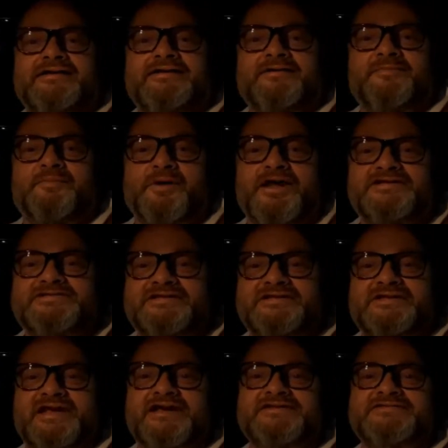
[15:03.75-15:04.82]
depressing
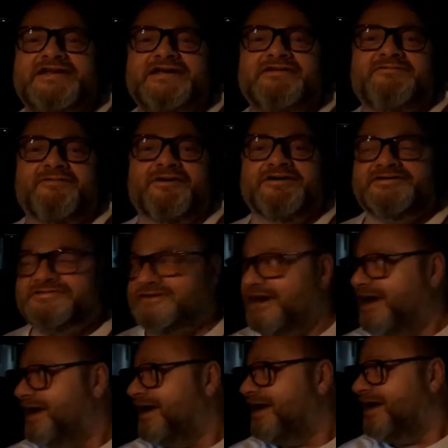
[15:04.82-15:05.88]
things get worse. Yeah,
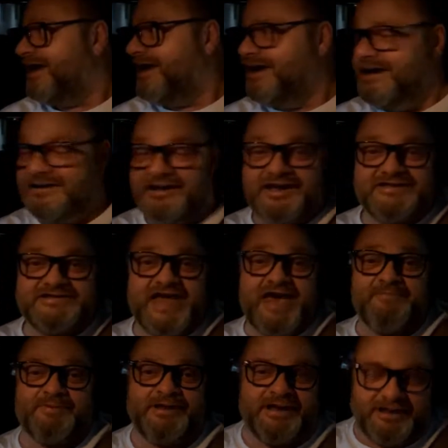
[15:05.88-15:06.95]
it does
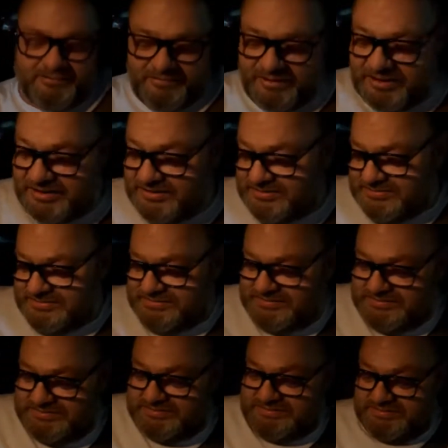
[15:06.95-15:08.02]
happen that
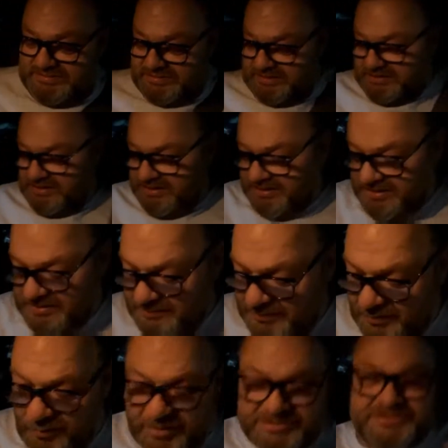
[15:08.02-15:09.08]
way.
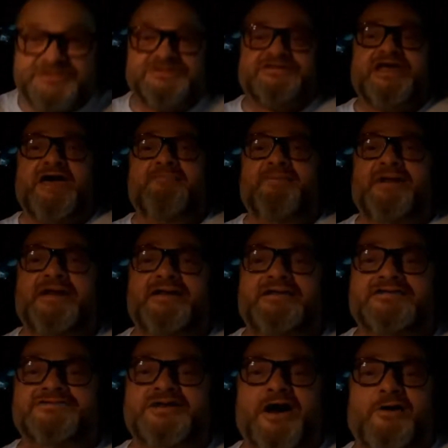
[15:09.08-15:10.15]
But once you step in it,
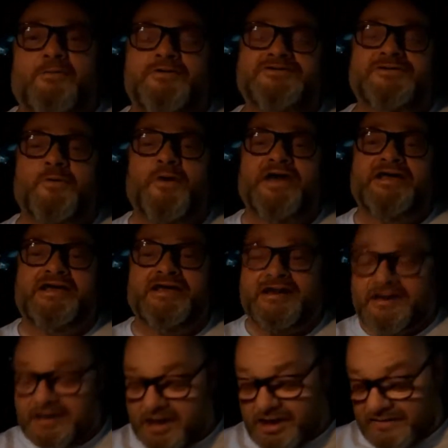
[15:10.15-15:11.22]
there's always a way you get
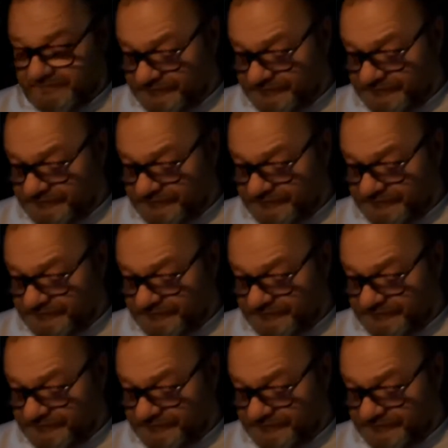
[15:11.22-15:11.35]
it up.